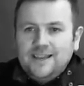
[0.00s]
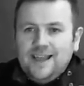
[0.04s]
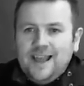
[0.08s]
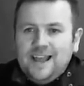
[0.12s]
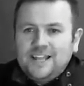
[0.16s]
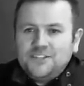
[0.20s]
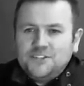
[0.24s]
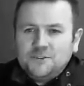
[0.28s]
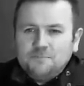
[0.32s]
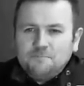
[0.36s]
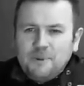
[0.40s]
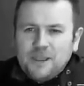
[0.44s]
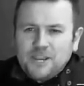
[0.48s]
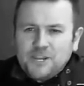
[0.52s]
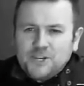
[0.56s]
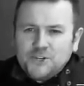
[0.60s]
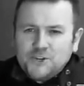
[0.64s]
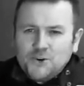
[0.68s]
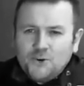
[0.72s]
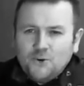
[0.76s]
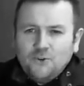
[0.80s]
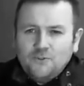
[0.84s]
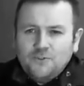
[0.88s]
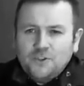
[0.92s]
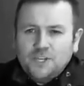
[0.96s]
And to make
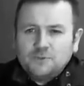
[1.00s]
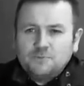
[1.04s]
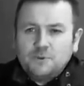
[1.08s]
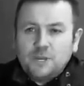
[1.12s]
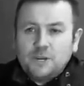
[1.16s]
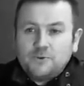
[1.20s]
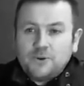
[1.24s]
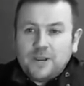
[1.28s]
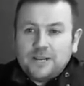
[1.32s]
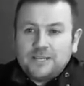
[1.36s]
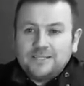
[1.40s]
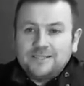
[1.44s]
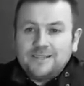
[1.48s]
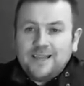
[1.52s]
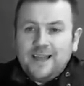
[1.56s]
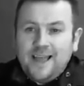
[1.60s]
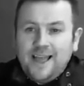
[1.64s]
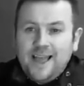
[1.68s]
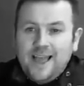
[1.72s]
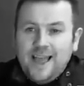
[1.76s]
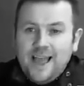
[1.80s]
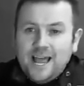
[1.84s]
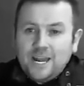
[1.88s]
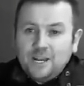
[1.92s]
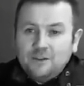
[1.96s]
sure of this, we created a
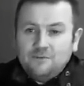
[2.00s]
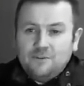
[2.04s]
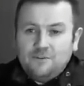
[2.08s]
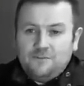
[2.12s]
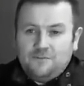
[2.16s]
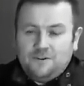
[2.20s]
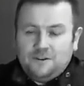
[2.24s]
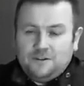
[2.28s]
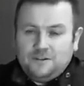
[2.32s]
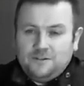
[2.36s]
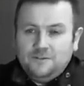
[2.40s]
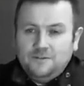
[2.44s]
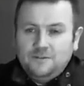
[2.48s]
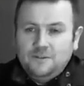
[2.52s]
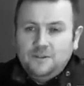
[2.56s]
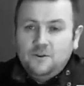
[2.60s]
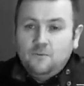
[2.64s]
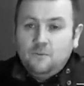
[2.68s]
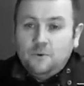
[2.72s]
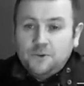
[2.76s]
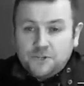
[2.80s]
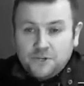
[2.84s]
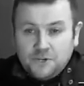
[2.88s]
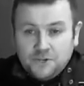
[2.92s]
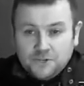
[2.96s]
hell of a funnel,
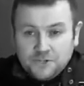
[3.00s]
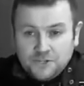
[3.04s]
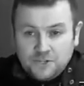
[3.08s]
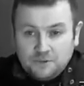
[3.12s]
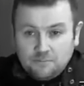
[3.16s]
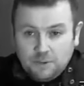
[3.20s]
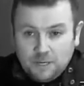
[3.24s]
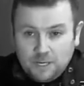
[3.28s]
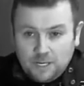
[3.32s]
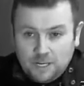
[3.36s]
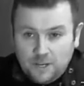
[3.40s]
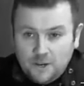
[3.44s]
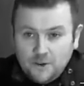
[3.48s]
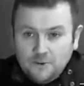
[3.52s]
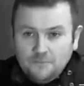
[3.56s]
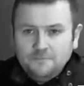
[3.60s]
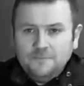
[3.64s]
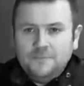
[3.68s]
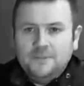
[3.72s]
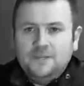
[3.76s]
which you can see below,